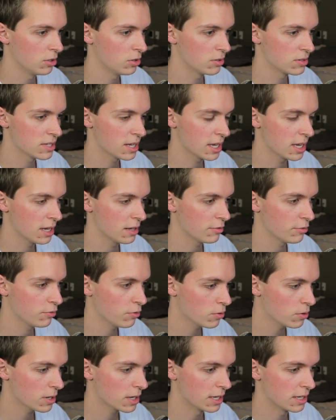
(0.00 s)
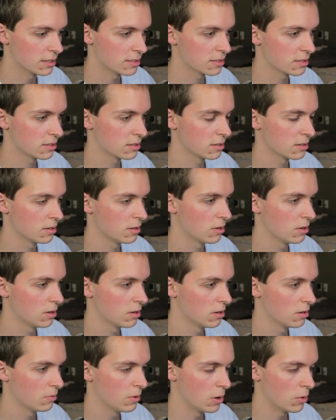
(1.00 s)
you because I can't afford it.
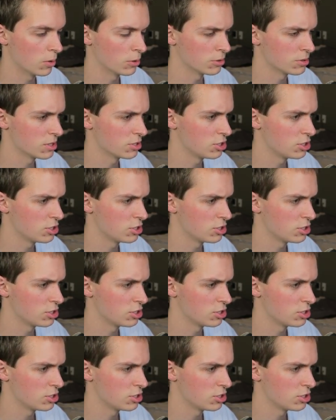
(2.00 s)
Wait, what was